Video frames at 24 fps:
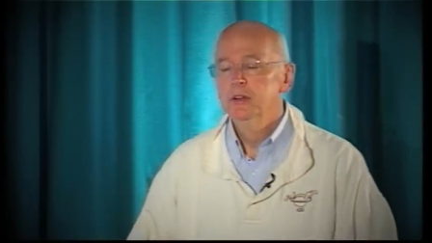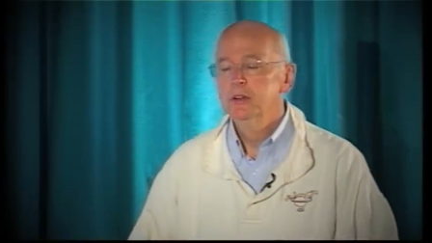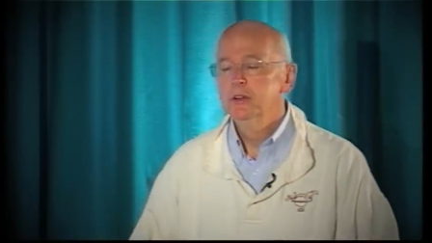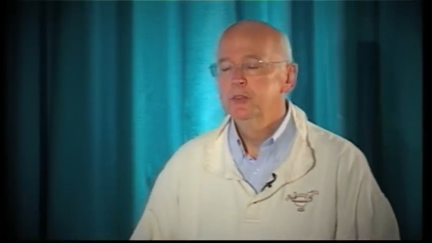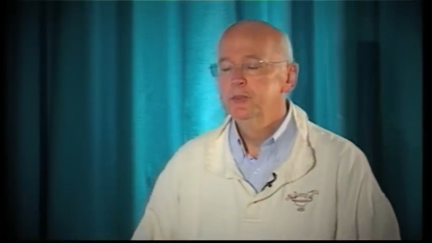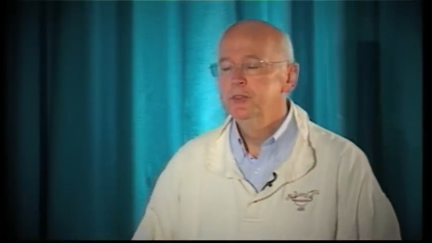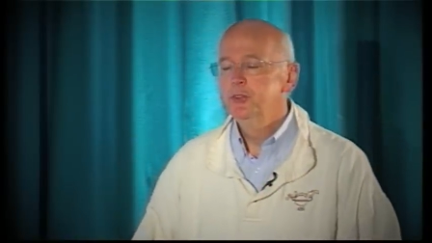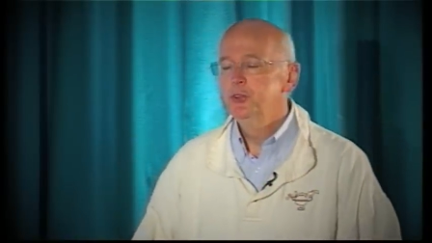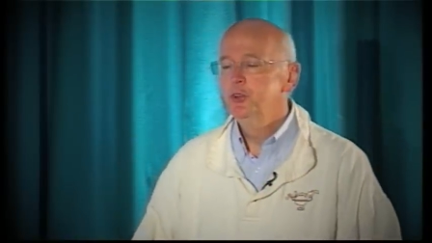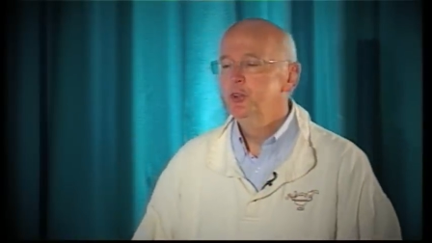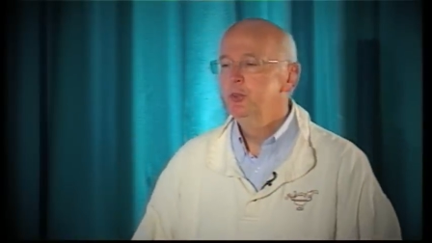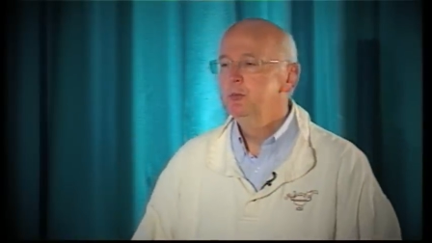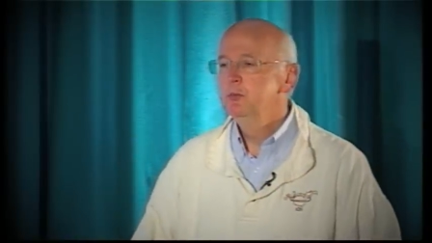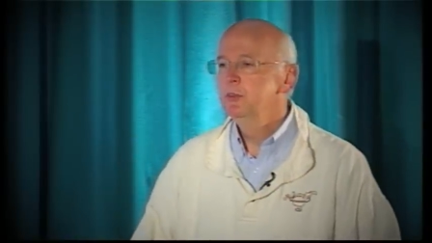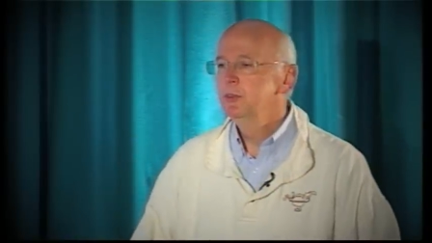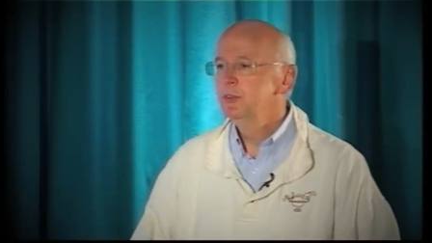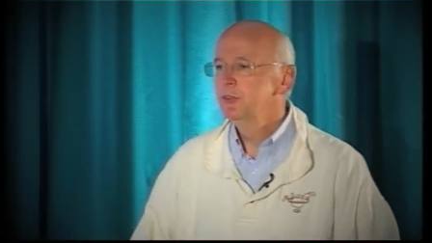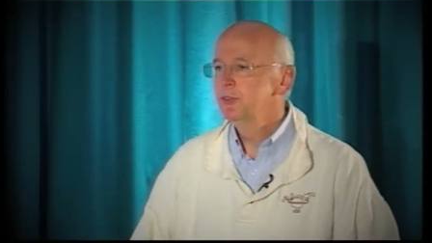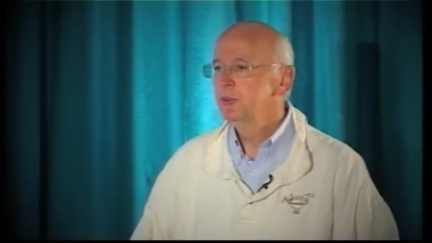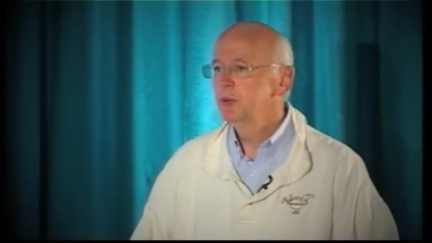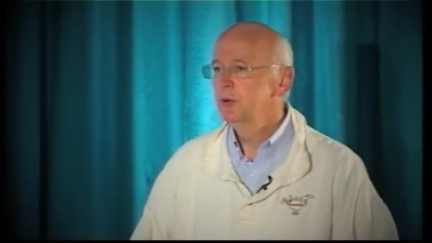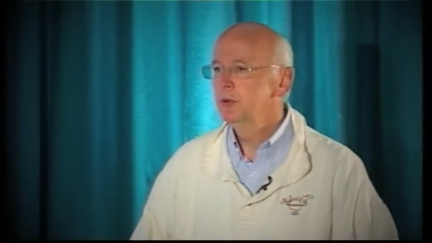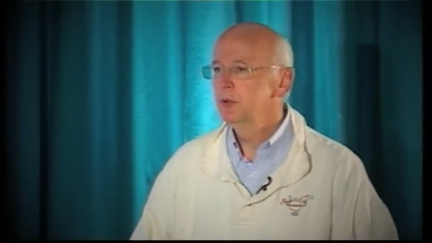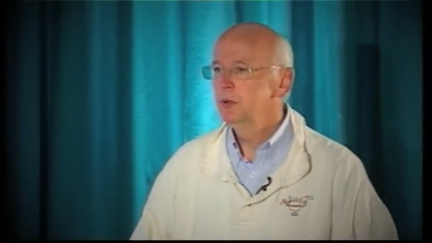of the human
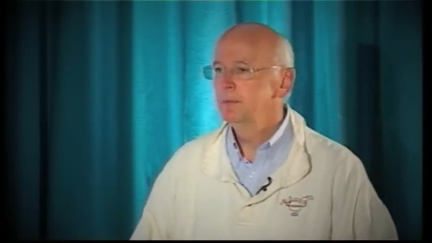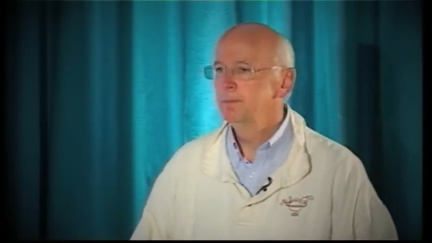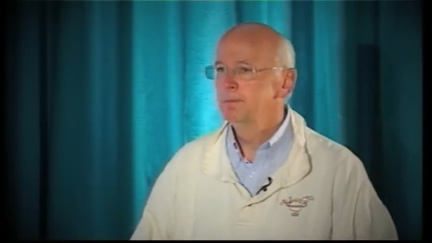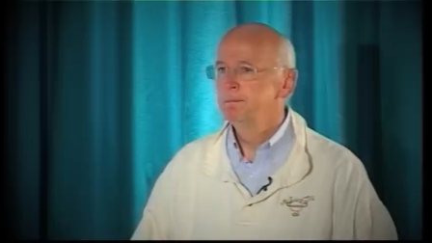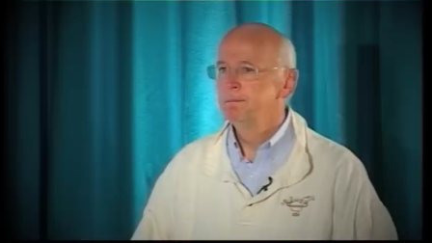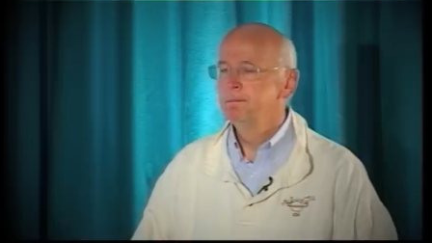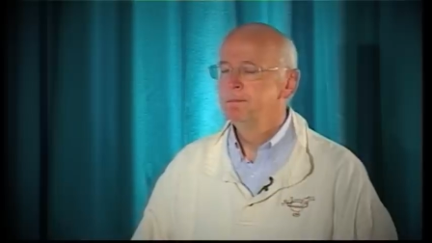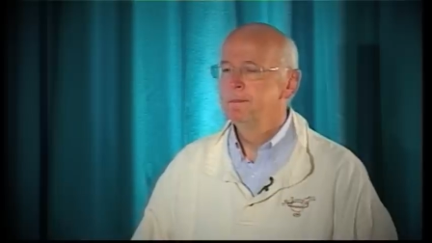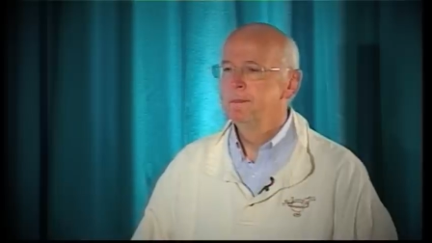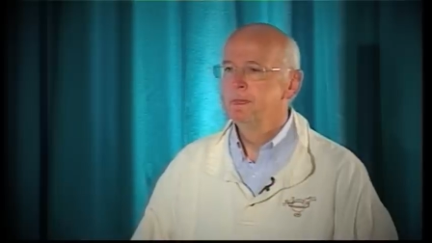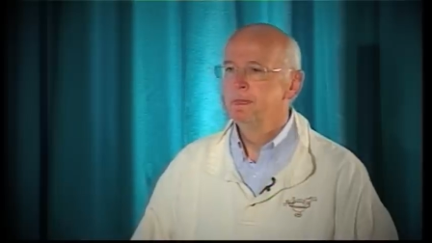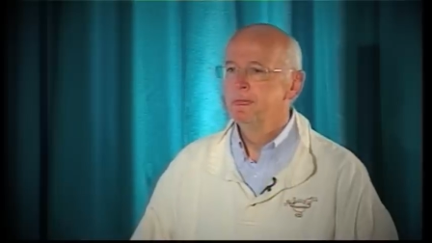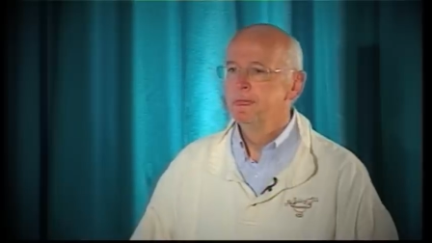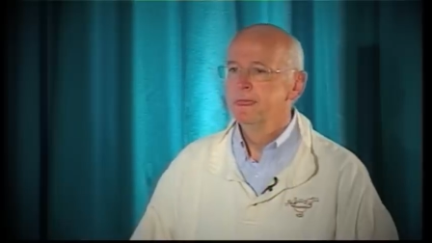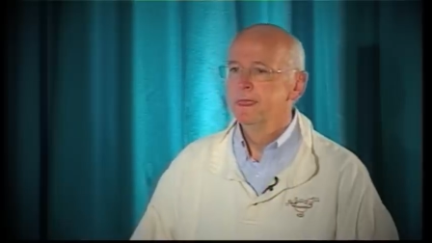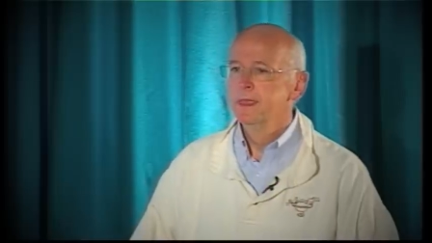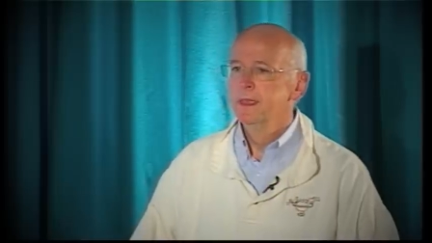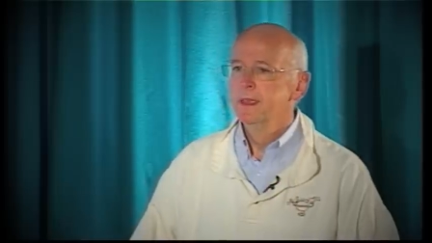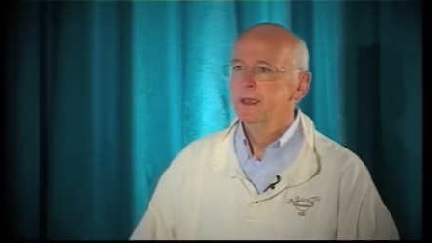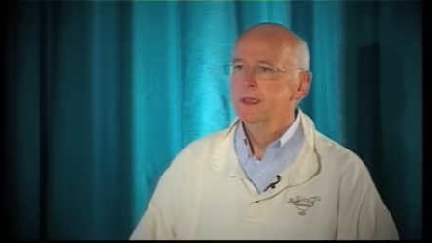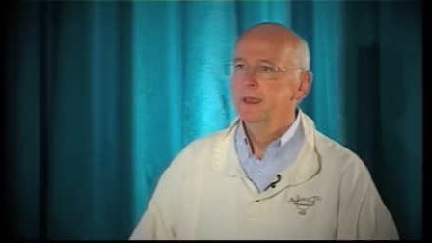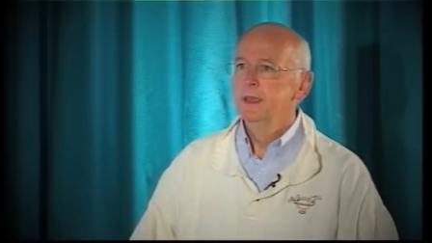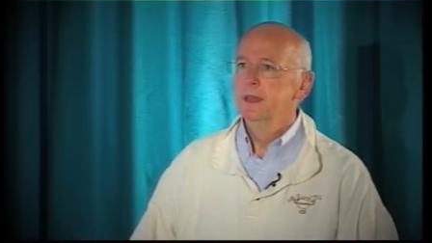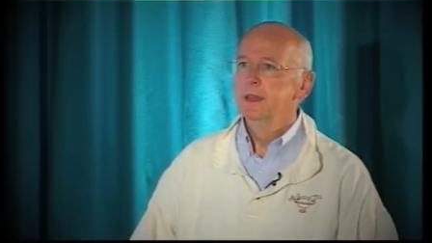soul.
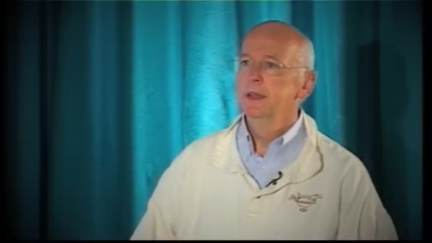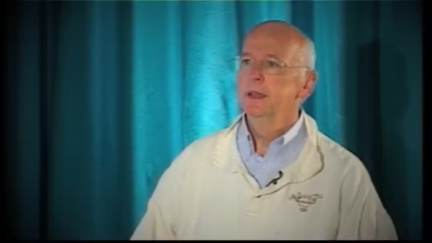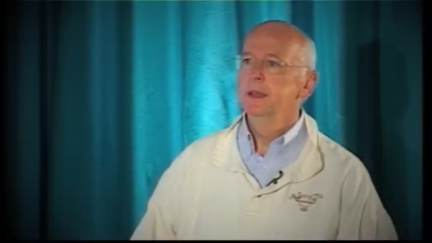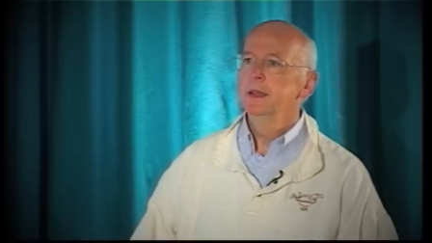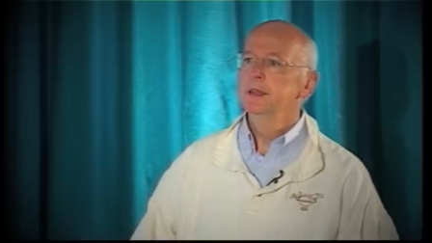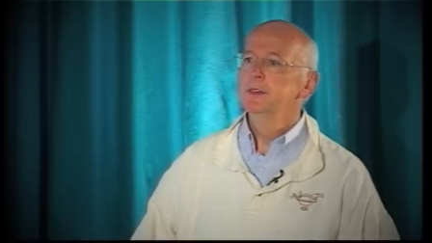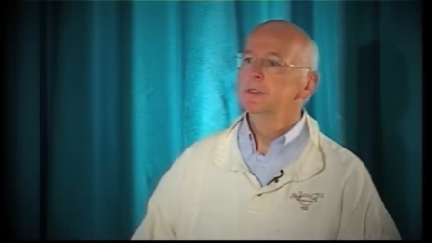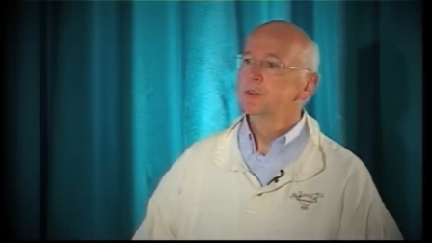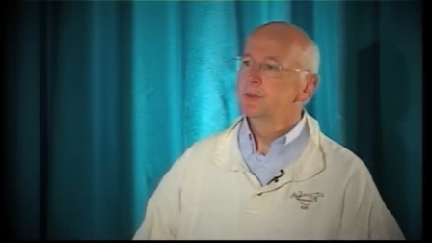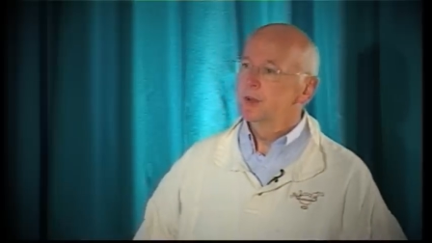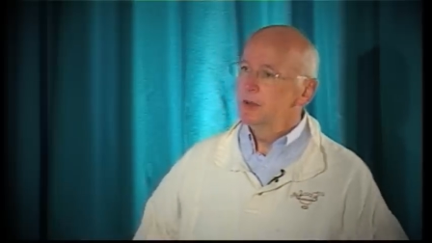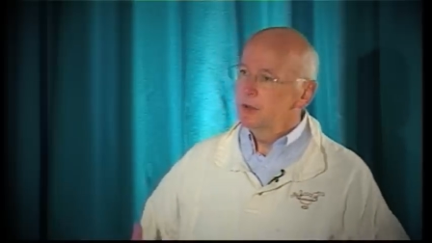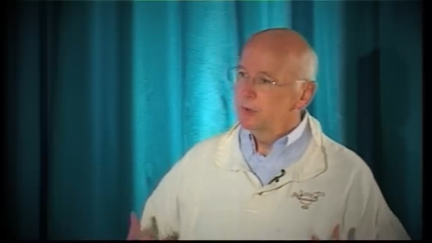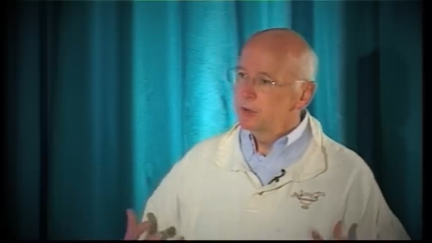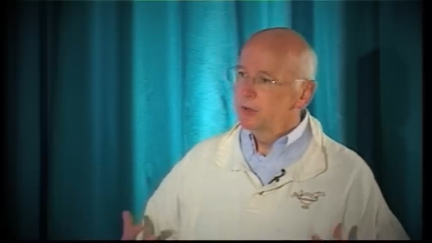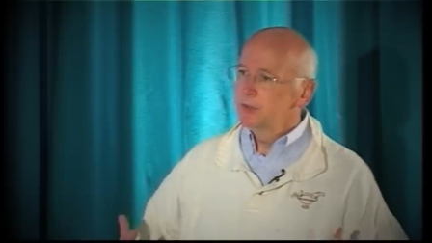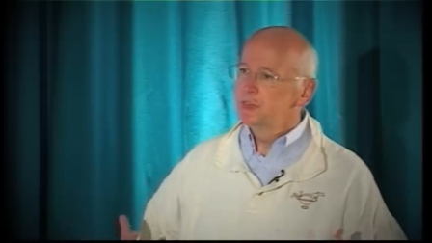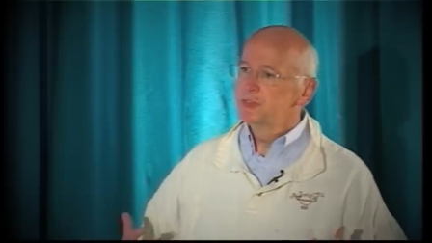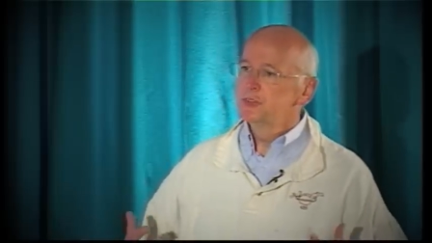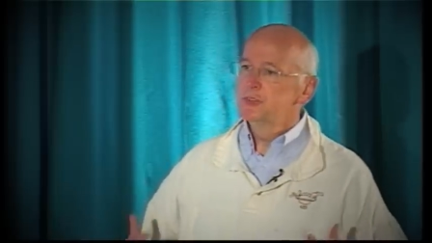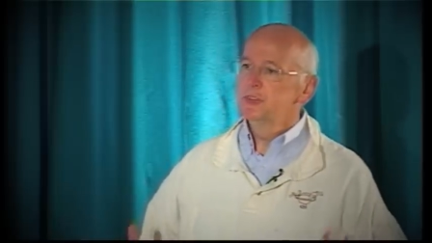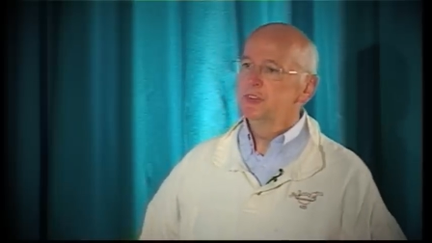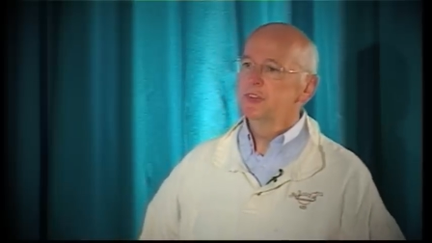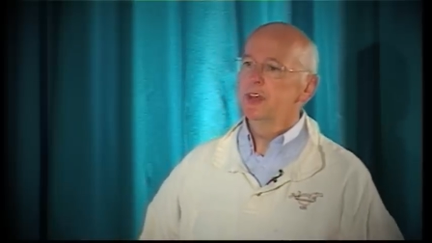And the great
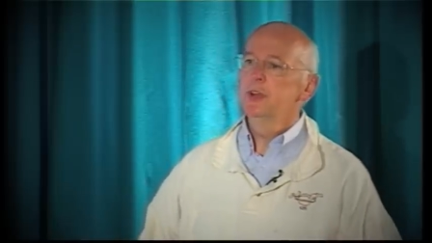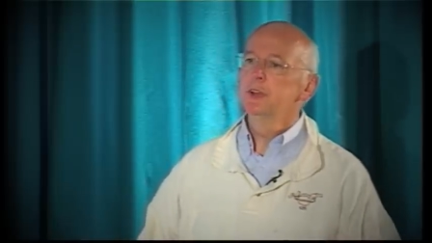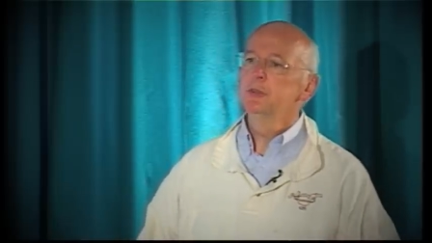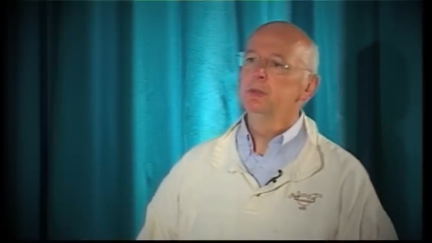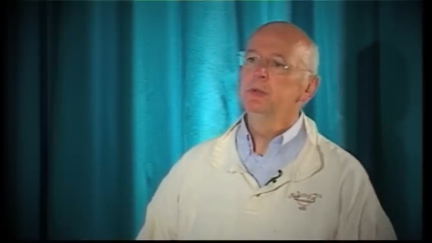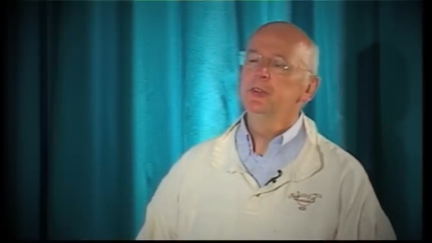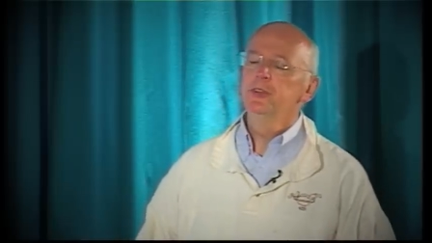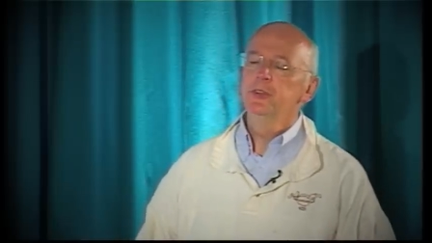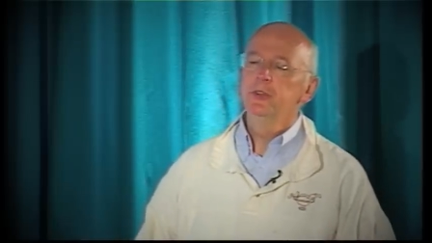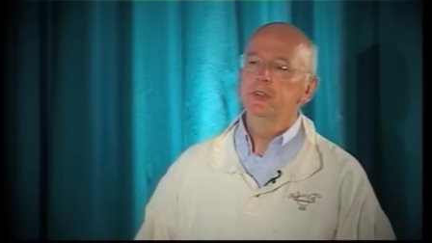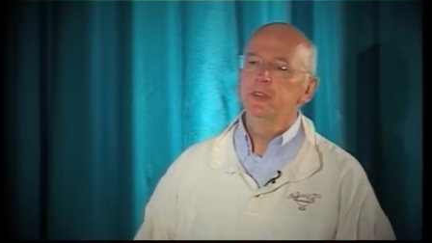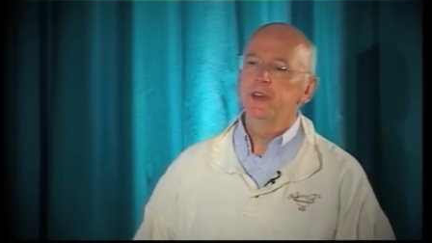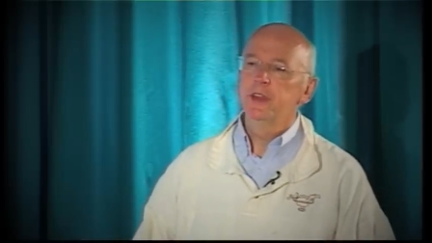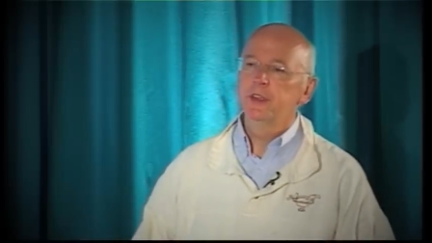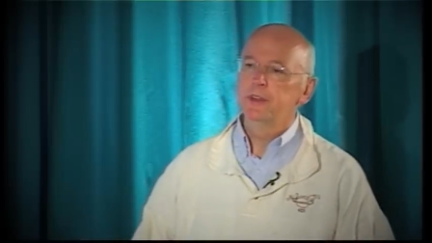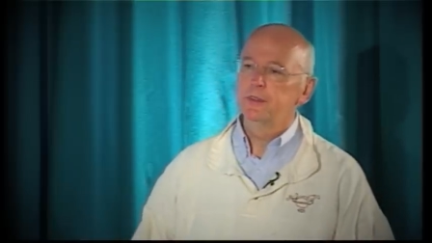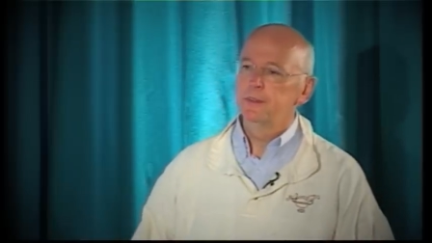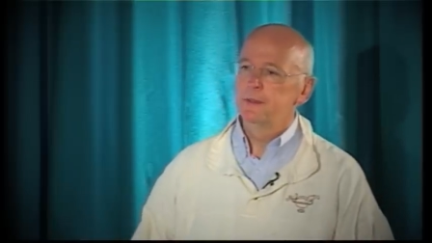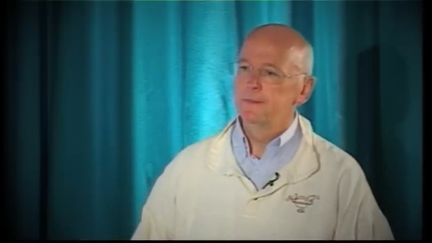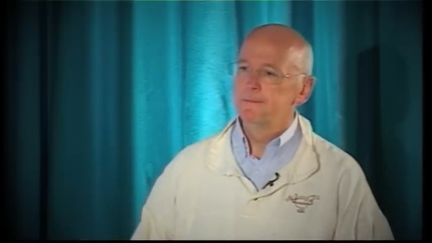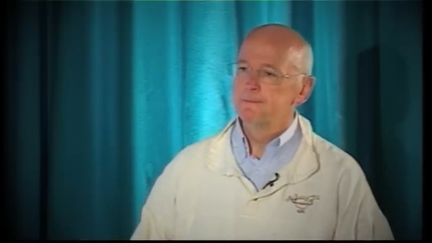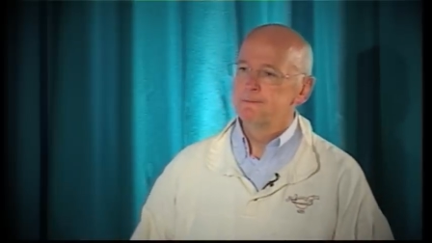question is, how do we do that?